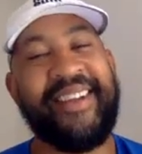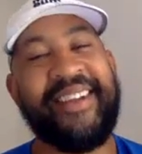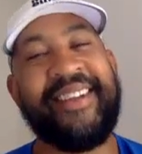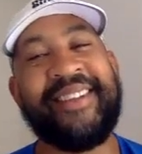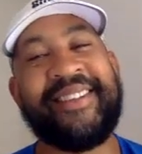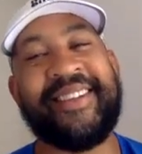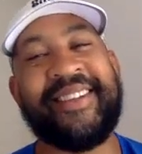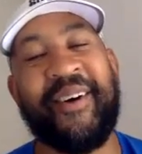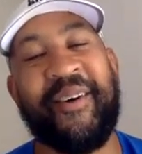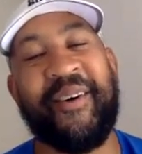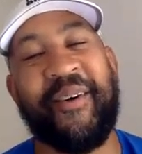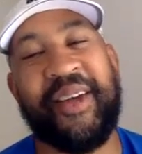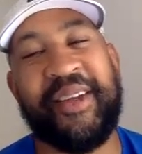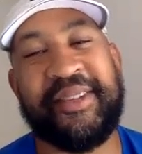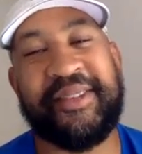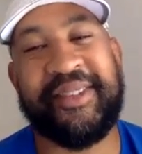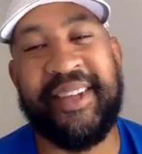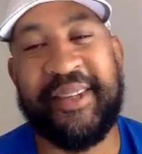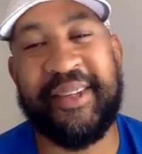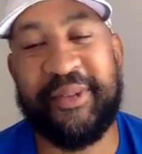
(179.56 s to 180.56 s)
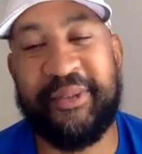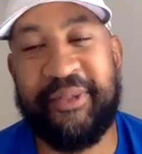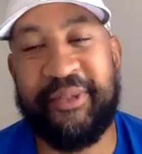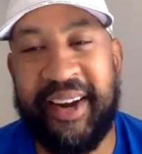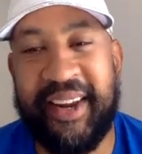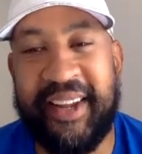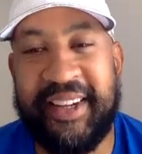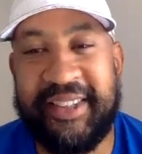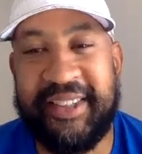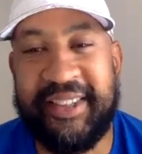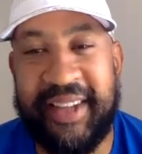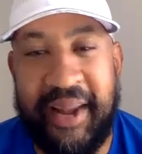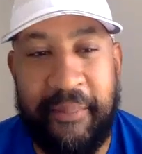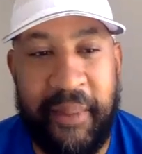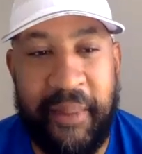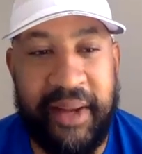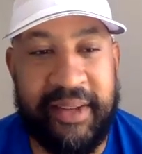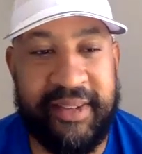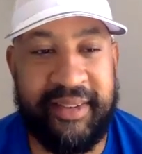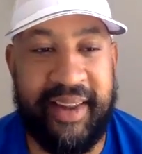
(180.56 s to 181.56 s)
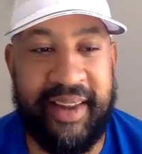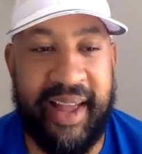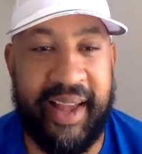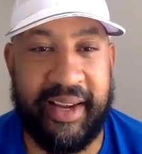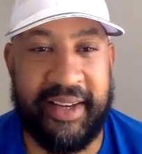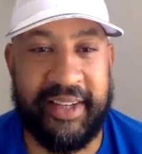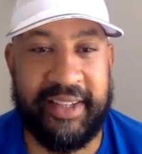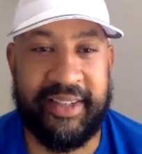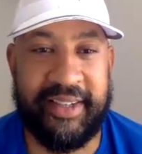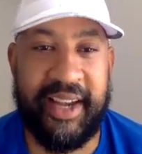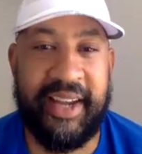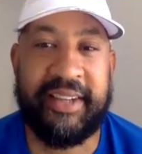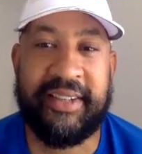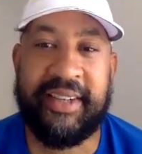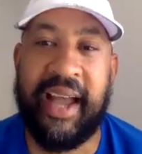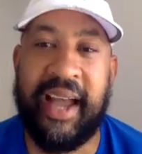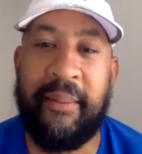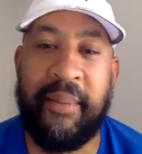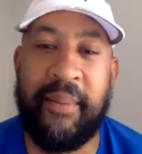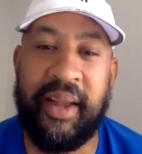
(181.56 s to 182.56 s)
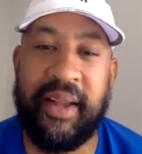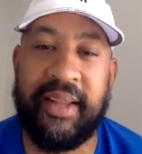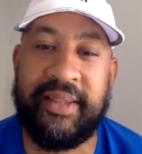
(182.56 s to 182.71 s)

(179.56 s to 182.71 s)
So it's funny Shae mentioned that because Shae shot me a